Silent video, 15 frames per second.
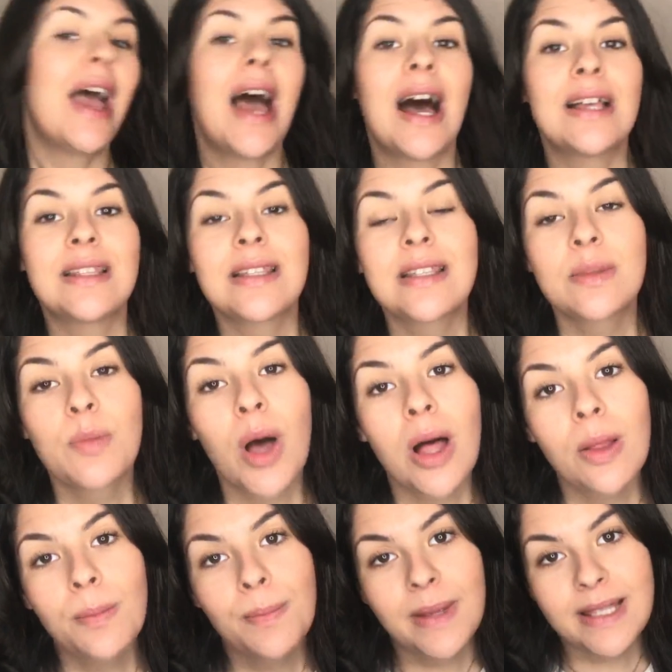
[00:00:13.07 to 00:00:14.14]
As a
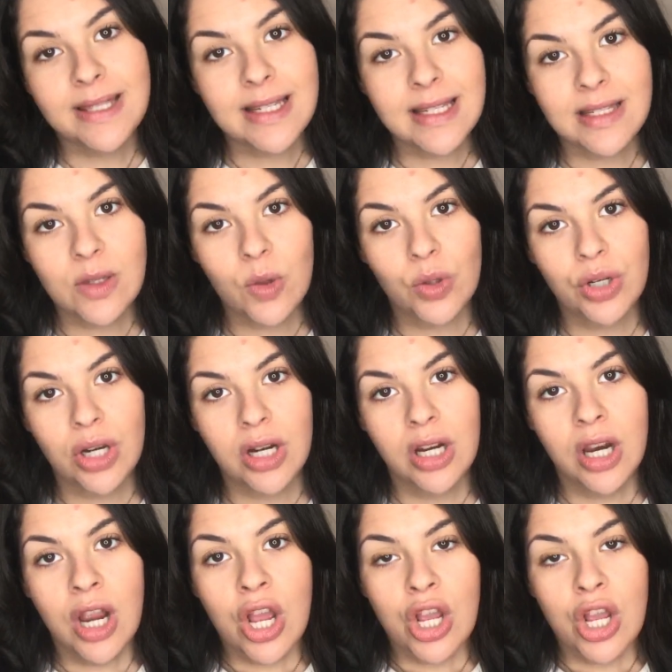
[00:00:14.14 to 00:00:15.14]
small business owner,